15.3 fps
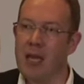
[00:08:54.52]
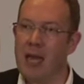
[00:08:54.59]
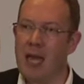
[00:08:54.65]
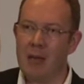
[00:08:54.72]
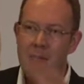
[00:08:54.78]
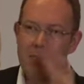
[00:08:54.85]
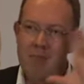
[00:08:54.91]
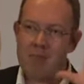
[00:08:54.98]

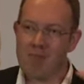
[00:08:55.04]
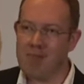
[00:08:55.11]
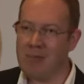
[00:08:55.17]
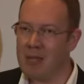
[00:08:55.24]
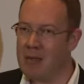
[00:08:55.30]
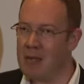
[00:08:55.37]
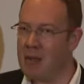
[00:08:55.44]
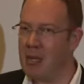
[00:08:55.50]
And
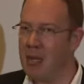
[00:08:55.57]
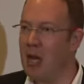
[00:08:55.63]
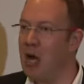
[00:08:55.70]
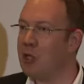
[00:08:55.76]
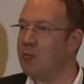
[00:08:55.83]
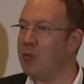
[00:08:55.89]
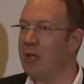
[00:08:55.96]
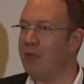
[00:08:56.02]

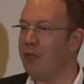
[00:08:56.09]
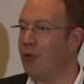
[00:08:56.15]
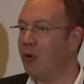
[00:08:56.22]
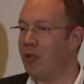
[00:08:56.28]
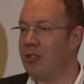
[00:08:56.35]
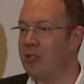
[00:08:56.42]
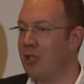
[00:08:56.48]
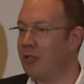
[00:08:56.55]
large part of the
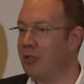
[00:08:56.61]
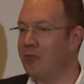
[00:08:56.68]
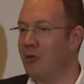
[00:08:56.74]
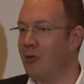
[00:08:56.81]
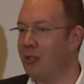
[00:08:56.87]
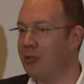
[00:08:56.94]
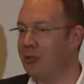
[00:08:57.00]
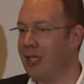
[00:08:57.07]
organizations
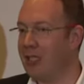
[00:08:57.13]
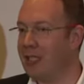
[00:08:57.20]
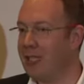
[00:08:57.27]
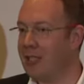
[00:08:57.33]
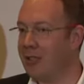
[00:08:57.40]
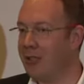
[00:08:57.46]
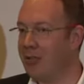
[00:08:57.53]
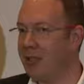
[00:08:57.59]
fall into that
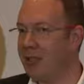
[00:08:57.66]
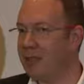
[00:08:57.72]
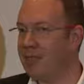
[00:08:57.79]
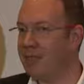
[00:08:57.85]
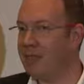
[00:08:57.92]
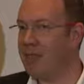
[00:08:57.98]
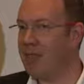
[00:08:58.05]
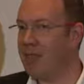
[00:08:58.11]
category.
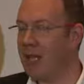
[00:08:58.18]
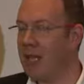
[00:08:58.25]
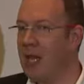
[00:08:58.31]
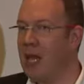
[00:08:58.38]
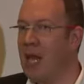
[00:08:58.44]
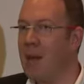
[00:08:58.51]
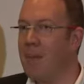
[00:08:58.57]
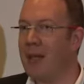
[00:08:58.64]

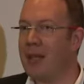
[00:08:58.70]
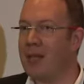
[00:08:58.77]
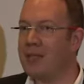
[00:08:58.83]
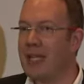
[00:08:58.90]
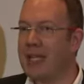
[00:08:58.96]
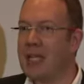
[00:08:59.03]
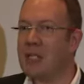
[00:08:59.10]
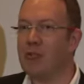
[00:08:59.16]
But the
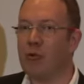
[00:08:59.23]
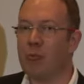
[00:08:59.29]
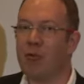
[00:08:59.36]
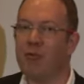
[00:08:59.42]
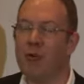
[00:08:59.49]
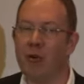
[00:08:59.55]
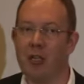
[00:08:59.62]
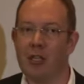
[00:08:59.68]
second group
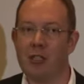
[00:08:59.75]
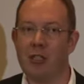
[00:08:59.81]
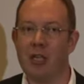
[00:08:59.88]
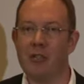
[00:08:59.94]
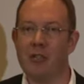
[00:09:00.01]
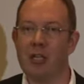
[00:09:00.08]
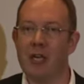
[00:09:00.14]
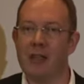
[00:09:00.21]
of
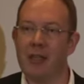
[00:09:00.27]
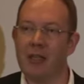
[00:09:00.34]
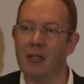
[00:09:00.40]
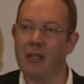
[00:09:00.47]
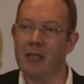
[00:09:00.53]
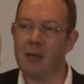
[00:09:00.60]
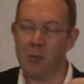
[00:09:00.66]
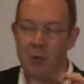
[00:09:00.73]
organizations are then,
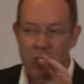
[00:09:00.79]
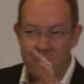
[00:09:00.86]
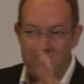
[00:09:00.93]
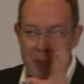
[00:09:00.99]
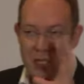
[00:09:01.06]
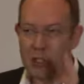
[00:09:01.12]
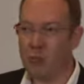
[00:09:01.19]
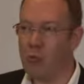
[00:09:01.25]
which is
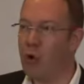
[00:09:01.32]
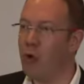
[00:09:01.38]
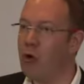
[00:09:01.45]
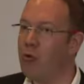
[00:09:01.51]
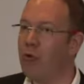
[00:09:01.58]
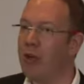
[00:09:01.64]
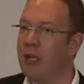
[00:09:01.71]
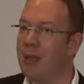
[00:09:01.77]
much smaller
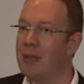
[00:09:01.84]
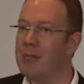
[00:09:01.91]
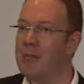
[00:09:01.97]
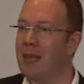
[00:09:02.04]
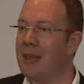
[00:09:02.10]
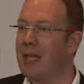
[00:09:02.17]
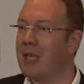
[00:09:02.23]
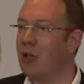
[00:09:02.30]
already,
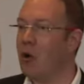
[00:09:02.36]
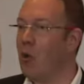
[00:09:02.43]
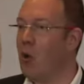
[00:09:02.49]
but they know